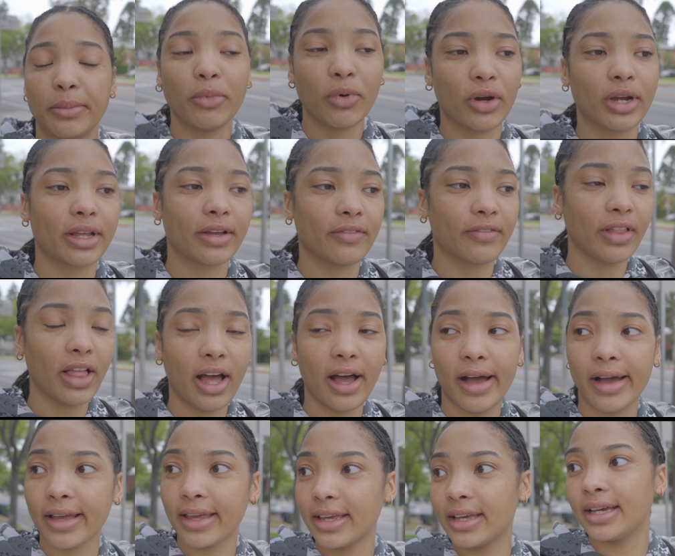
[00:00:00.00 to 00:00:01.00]
morning
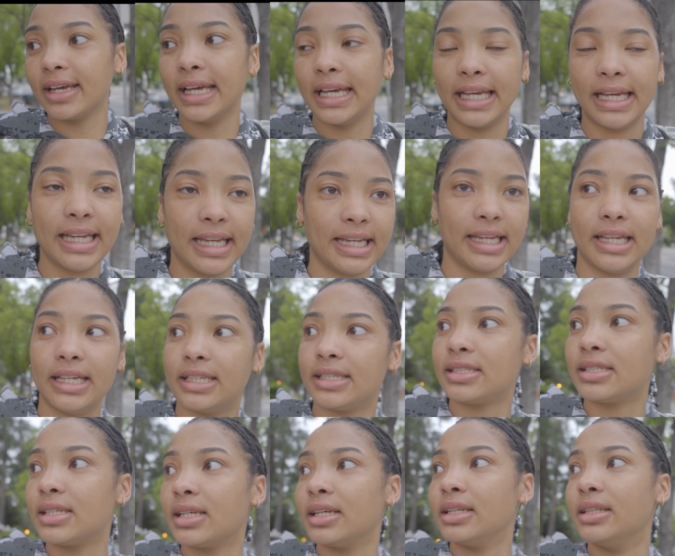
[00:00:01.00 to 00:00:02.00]
vlog.
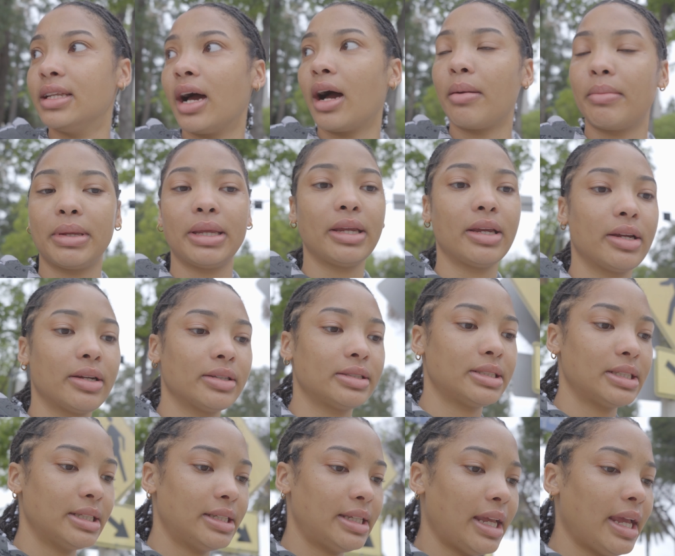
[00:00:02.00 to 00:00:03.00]
It's Dom here.
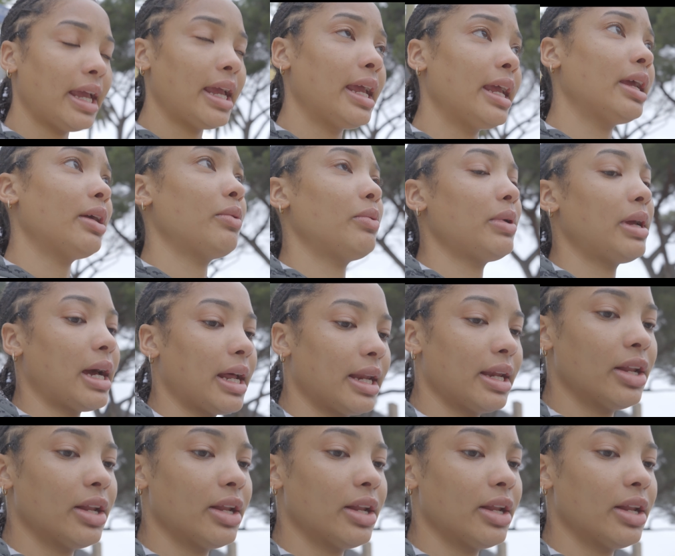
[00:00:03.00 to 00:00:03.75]
Today we got